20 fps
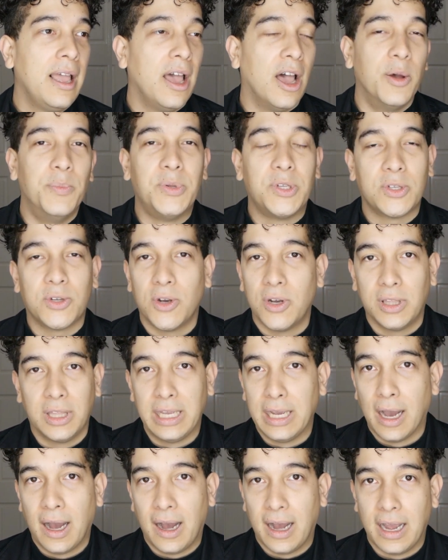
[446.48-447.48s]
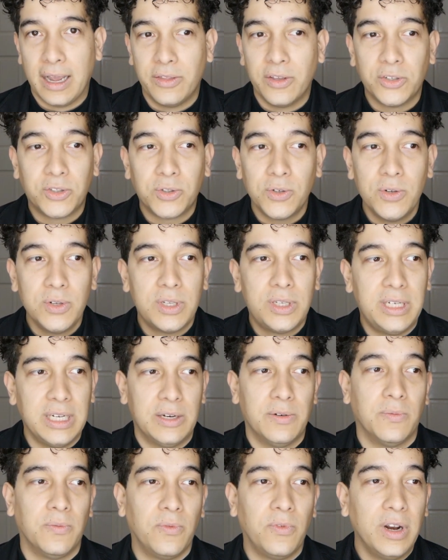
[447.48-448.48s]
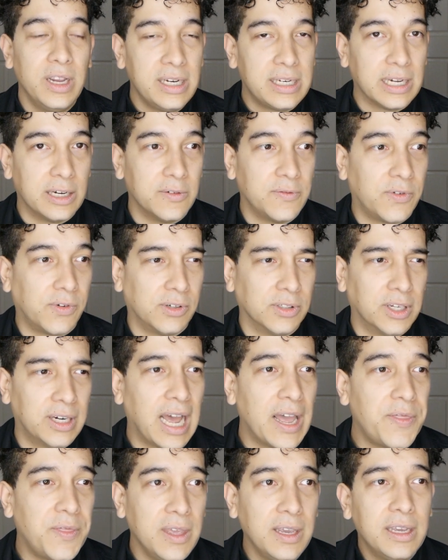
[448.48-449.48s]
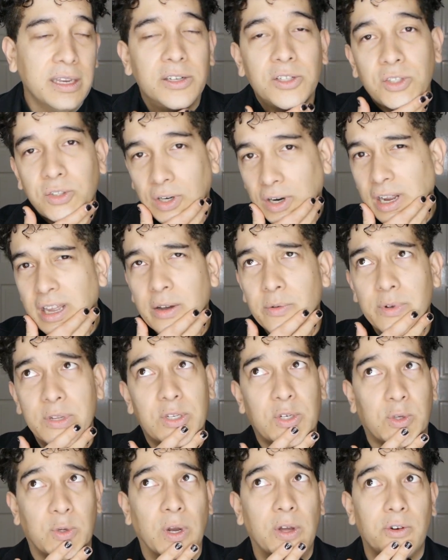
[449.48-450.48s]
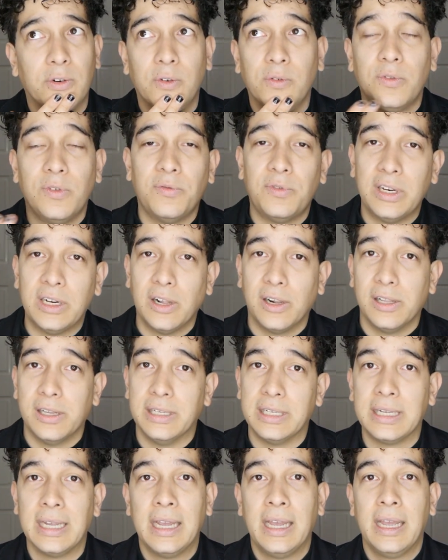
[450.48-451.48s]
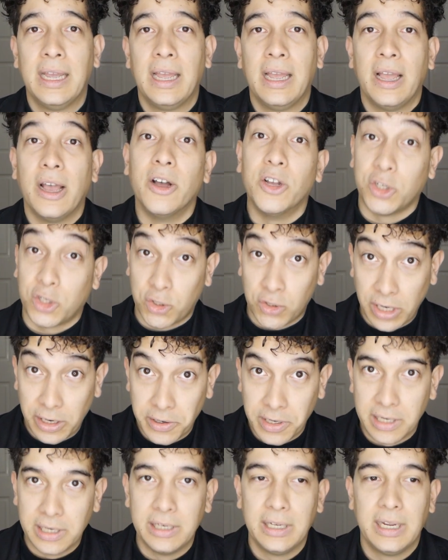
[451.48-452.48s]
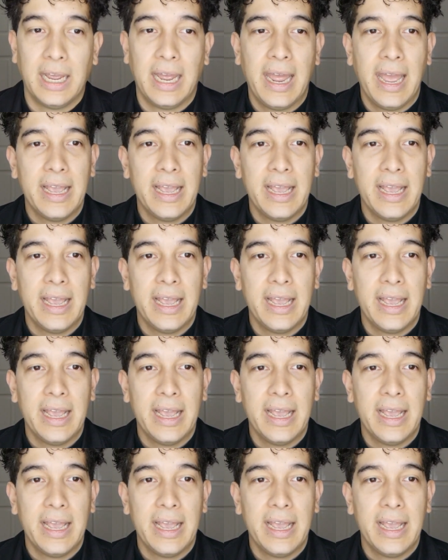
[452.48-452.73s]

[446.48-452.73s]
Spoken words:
absurdly high. The shoes didn't retail for a lot. I think in Australia it was $250 Australian.